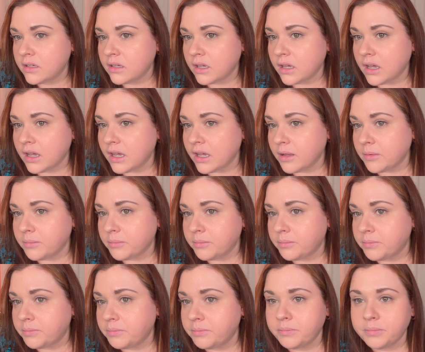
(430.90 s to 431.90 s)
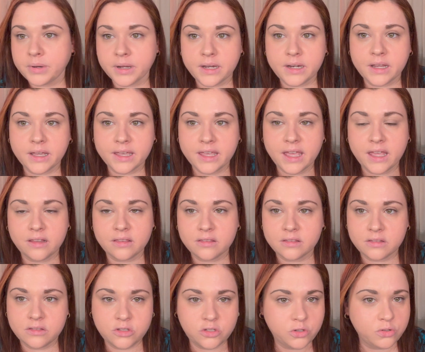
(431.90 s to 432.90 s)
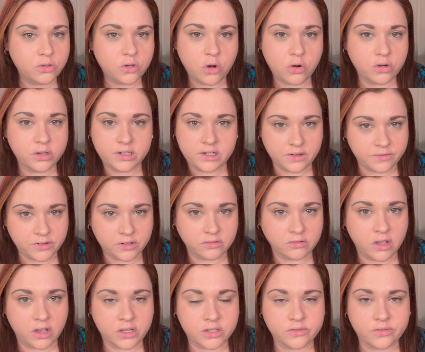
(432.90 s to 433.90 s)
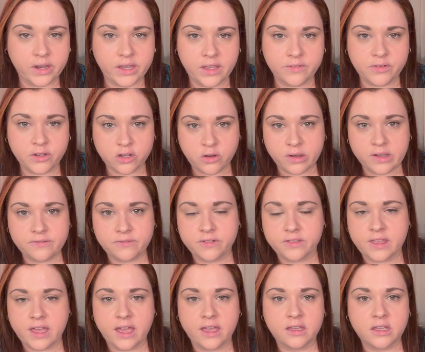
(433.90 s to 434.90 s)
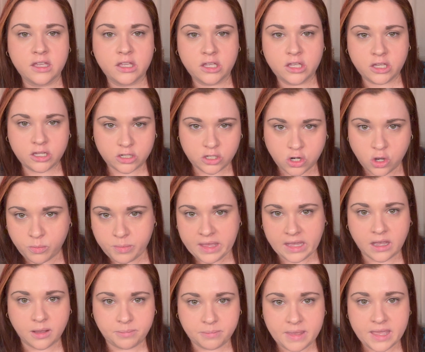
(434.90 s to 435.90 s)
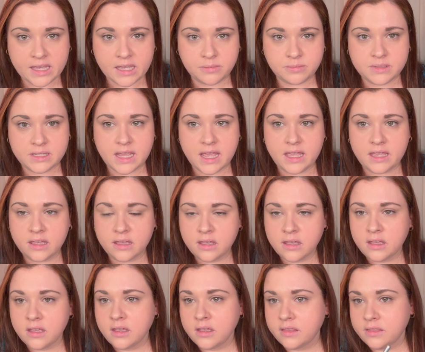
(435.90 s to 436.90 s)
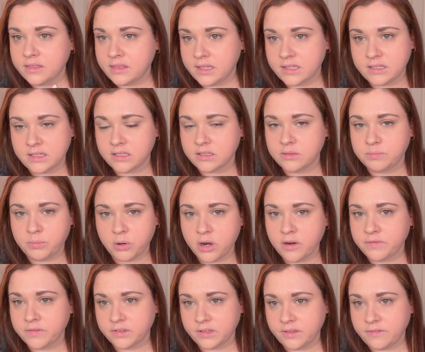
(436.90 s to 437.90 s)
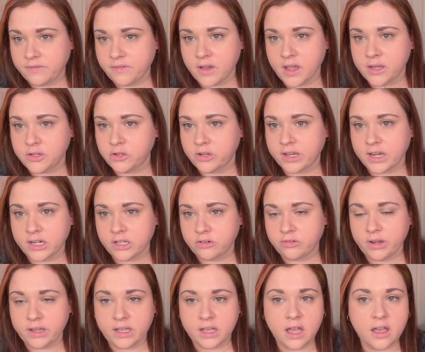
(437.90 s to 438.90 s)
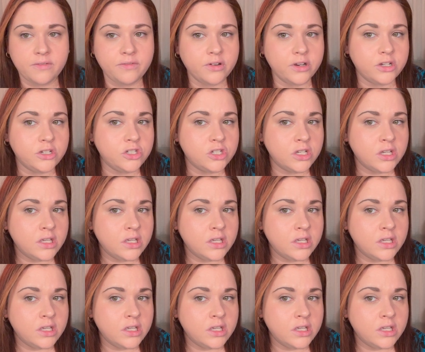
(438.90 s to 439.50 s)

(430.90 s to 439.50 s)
But again, two totally different looks, right? If you're going for that no makeup day, this is perfectly fine. You're getting great coverage.